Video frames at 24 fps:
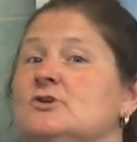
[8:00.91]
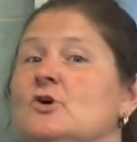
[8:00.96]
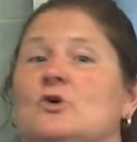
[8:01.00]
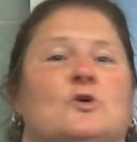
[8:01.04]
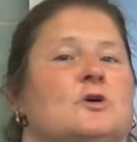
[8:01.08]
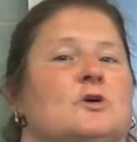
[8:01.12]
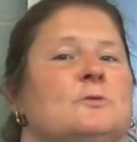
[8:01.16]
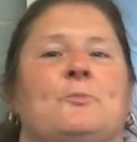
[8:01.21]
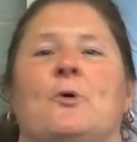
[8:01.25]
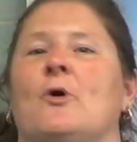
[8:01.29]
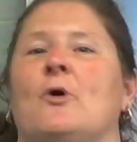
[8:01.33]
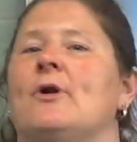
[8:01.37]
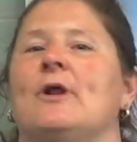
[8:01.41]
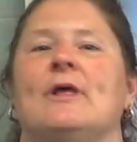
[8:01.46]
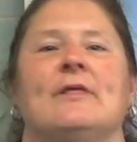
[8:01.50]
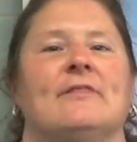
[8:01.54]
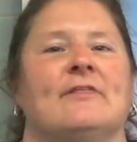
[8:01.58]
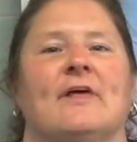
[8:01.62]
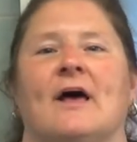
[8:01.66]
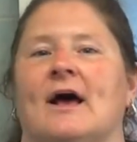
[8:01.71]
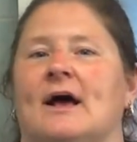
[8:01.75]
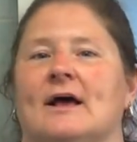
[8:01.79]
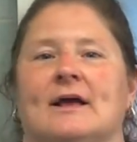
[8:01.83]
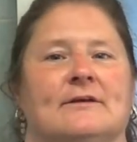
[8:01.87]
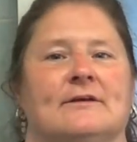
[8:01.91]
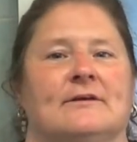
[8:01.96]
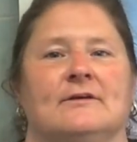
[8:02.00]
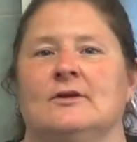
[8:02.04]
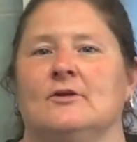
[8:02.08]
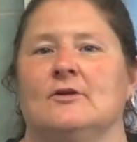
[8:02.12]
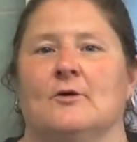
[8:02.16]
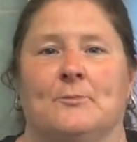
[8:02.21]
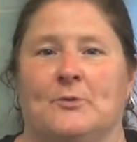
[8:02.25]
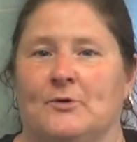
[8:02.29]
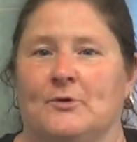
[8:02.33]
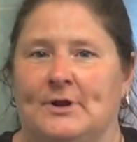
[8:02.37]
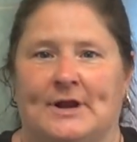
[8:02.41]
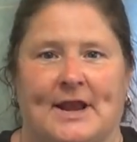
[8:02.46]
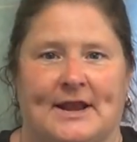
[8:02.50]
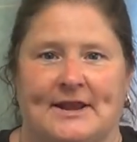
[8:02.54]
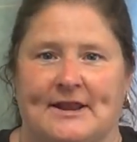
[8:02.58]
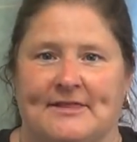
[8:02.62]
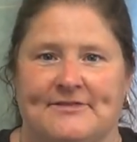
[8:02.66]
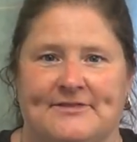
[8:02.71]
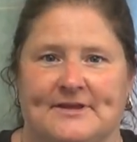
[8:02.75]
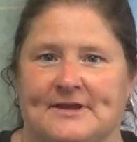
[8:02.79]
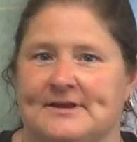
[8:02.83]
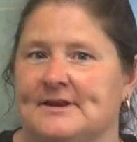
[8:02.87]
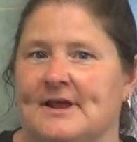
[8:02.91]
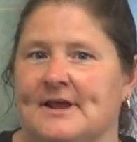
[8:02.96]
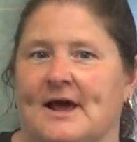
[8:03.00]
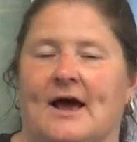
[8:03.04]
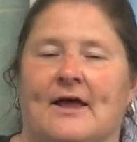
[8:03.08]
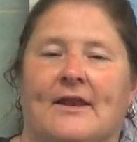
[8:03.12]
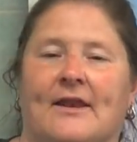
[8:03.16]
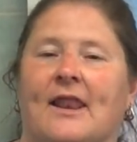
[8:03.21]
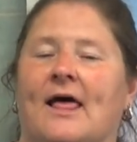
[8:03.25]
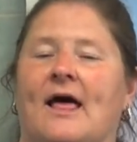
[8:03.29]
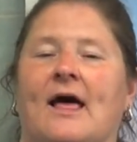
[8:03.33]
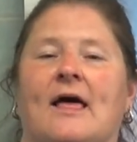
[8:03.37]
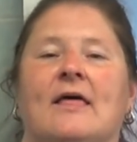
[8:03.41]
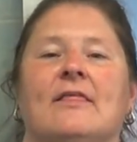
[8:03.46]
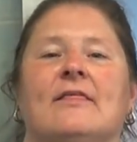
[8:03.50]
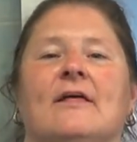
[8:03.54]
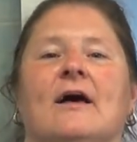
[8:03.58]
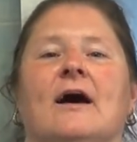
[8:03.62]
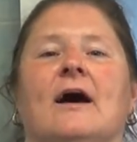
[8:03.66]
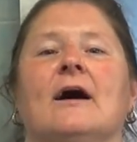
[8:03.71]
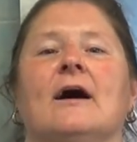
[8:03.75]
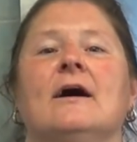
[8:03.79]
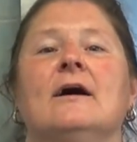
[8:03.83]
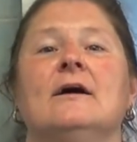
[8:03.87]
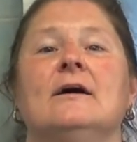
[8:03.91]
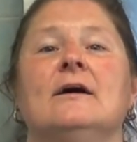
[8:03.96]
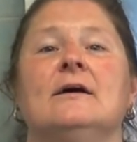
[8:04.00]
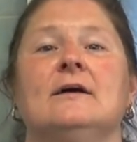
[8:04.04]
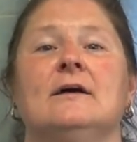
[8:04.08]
no good putting that, you know, putting anything down like that.